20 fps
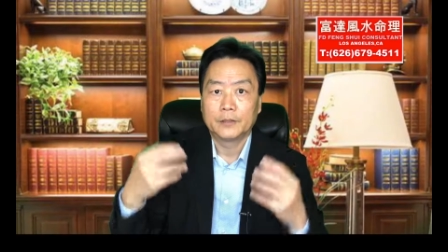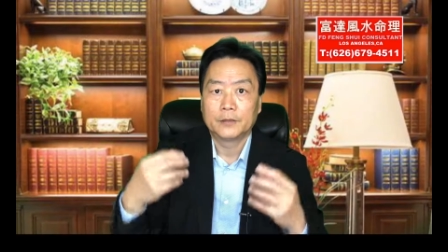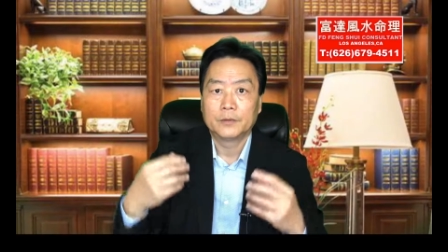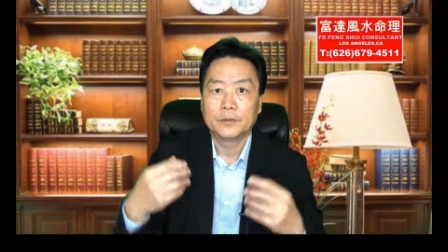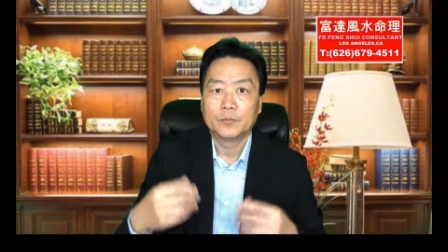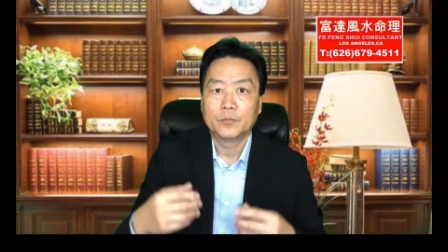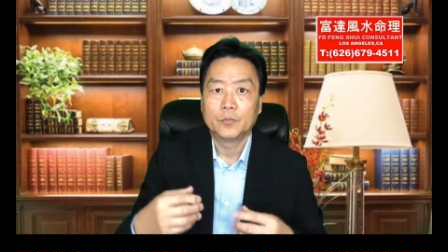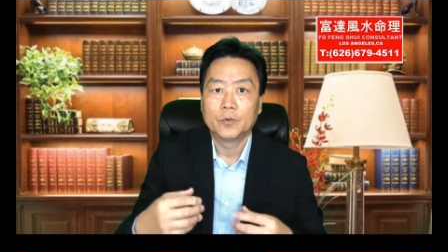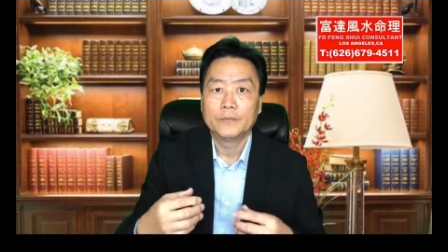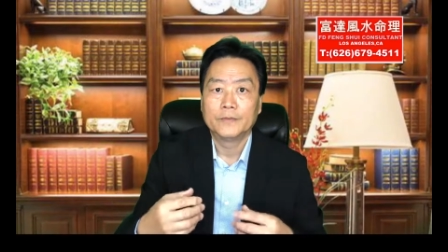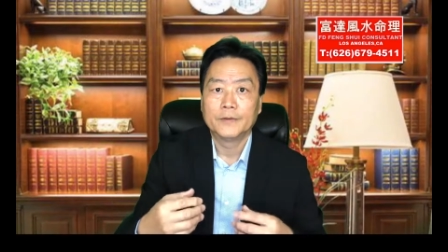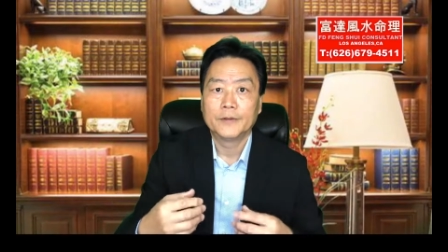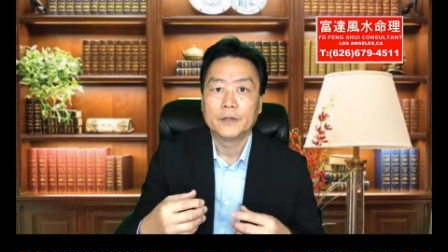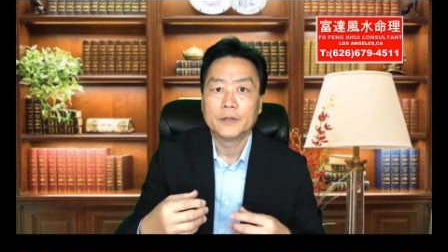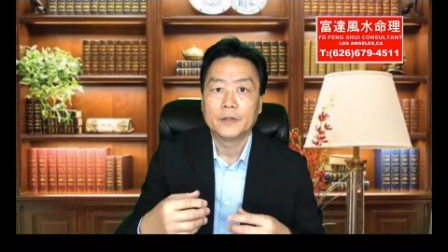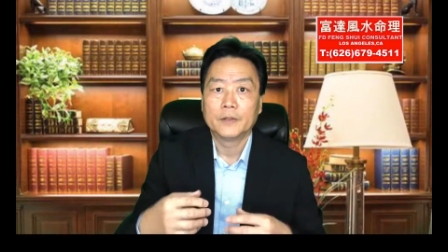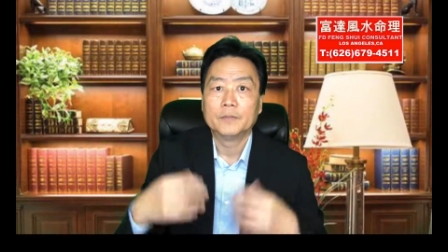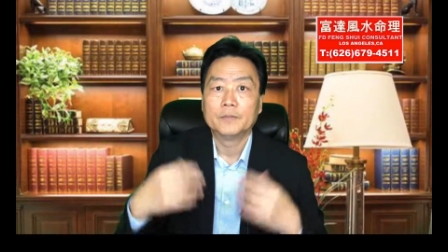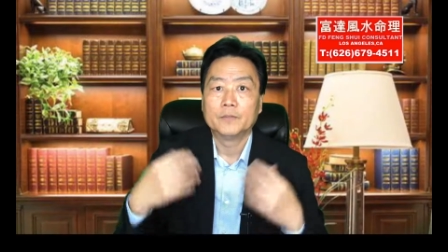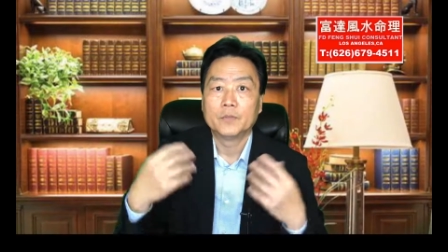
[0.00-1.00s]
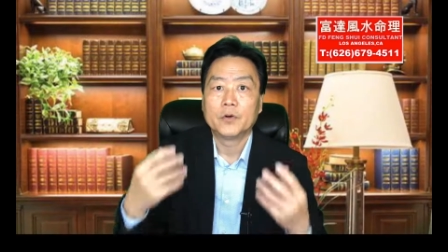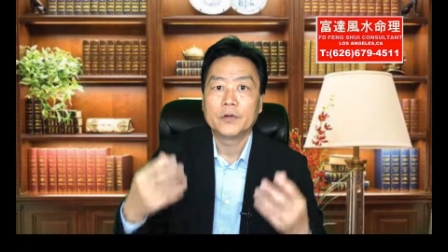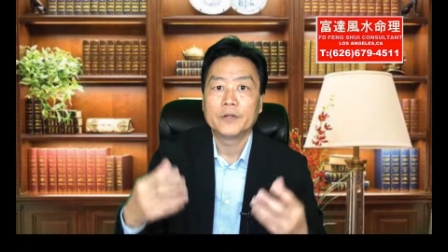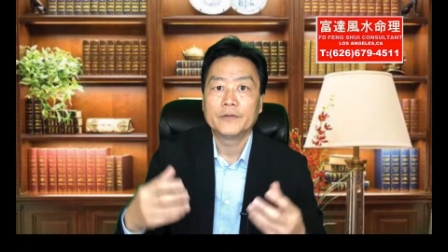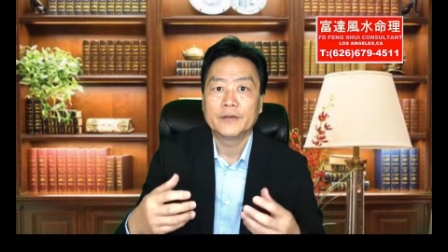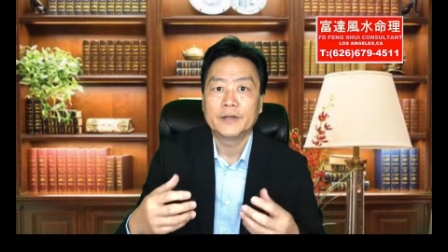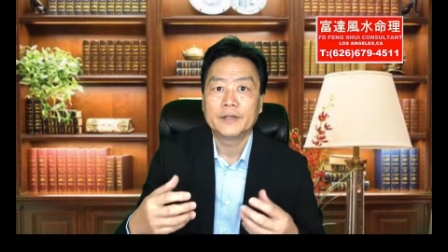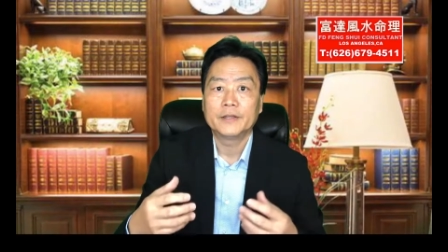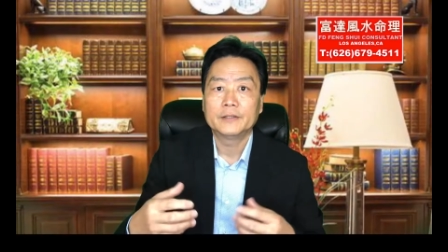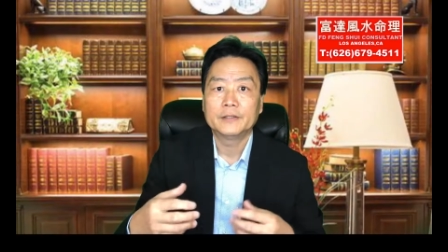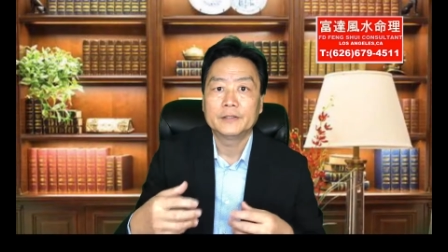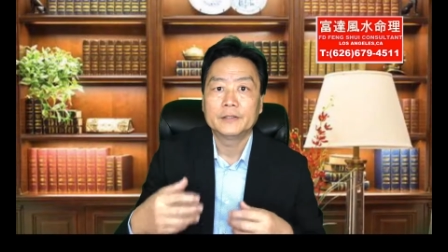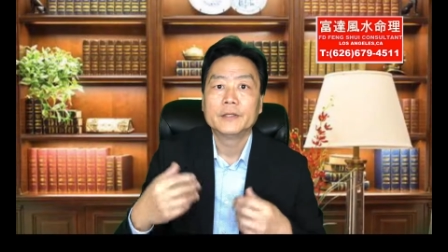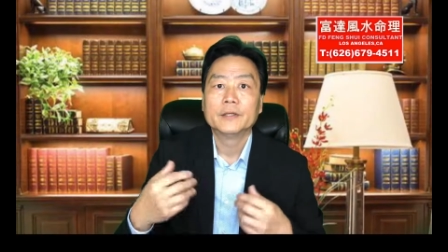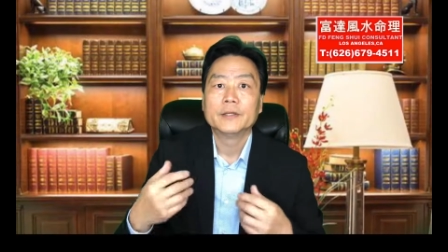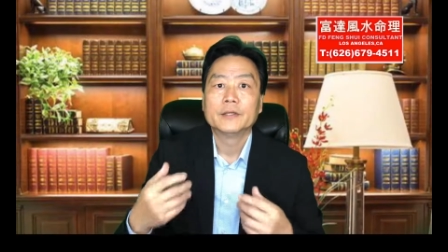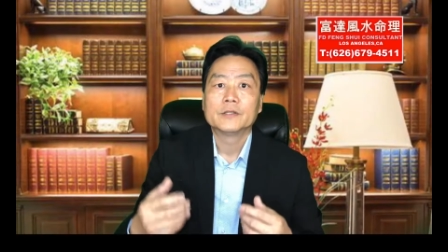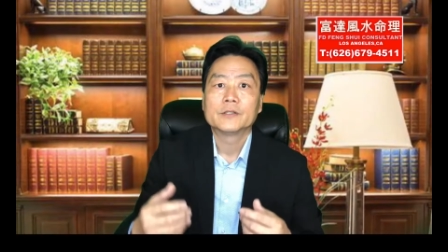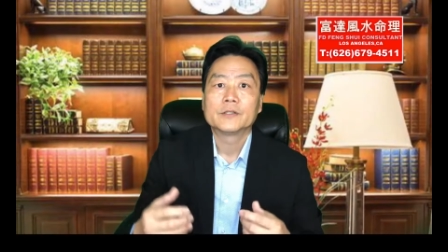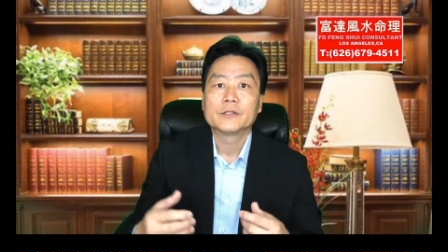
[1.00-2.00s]
motivated.
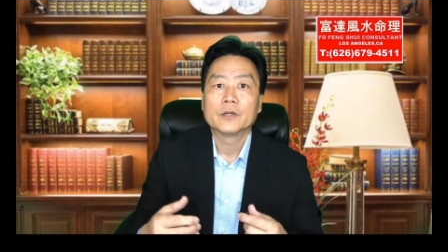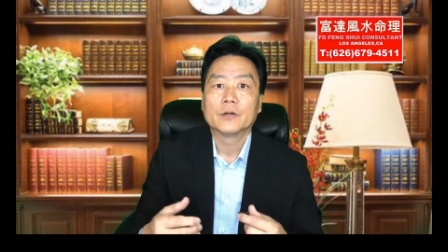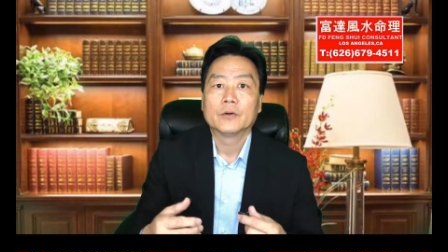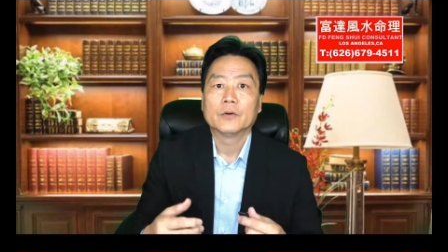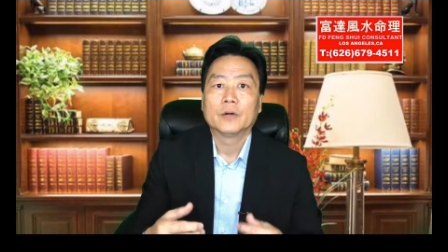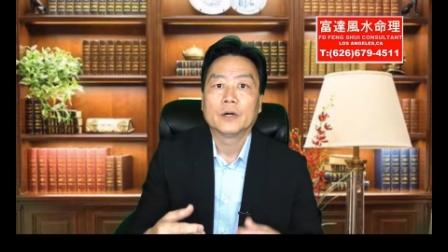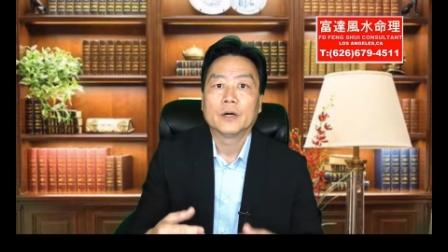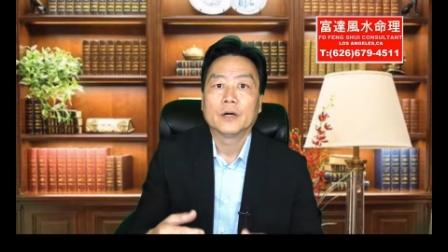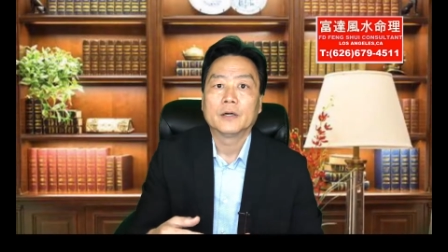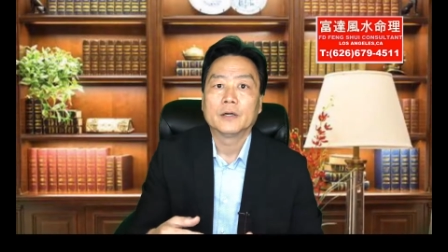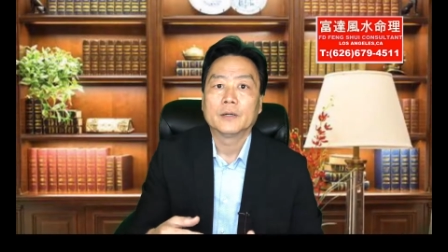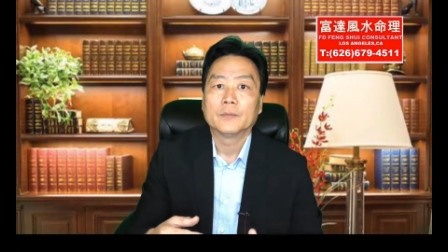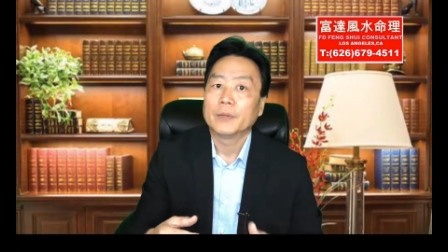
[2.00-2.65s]
So,